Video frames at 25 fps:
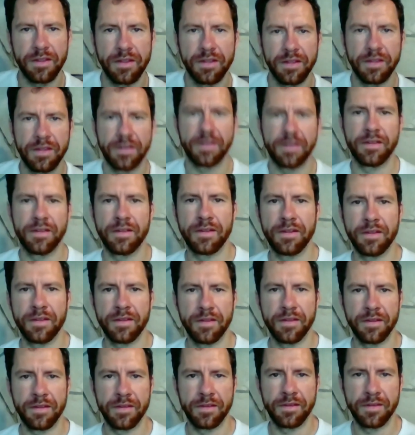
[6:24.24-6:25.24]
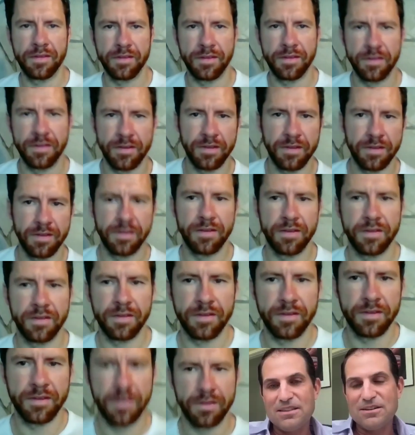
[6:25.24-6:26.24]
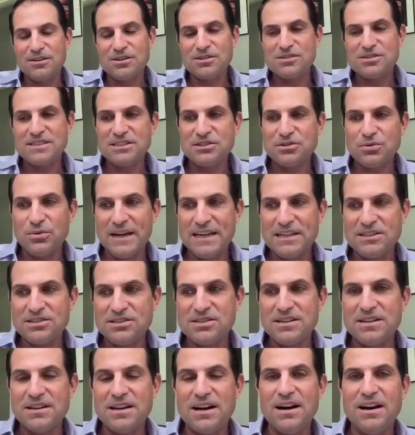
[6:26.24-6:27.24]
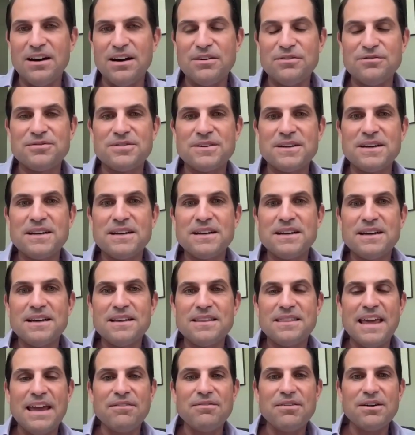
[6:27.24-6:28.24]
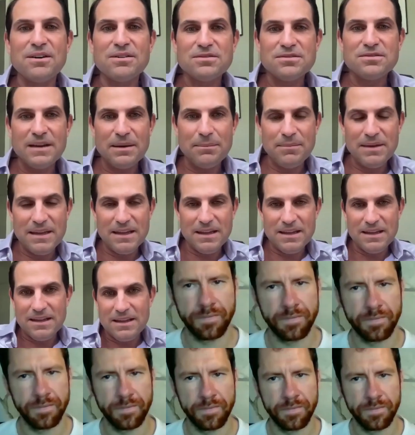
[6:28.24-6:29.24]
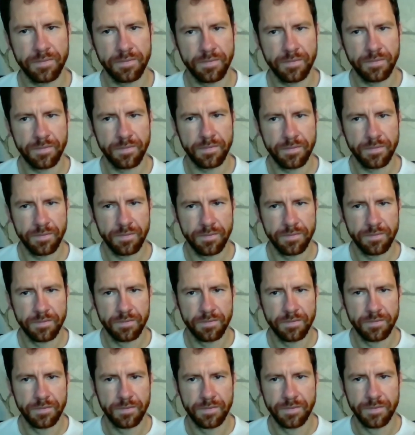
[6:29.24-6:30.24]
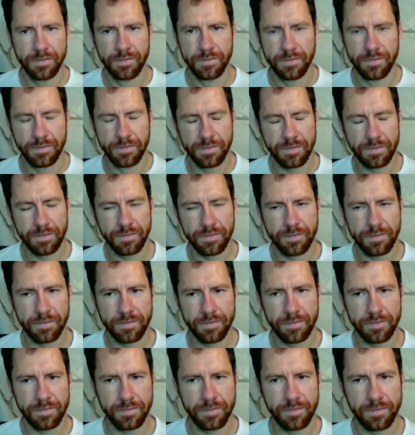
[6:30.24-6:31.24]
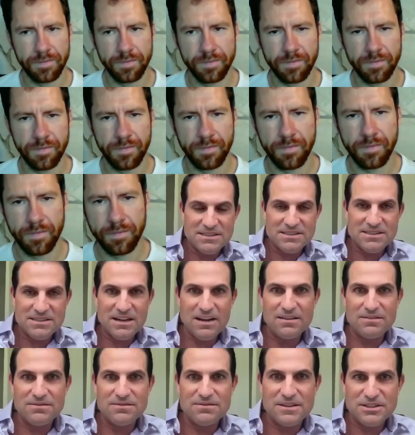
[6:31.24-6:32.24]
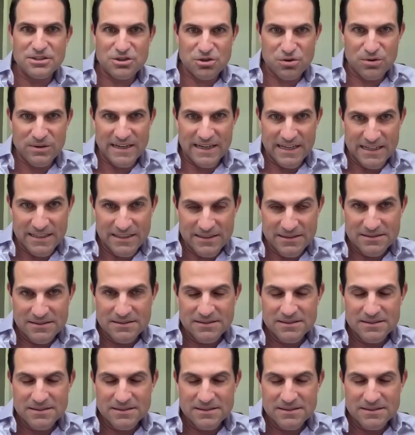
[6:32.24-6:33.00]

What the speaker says: That is another situation of they've eliminated dominated branches of the tree,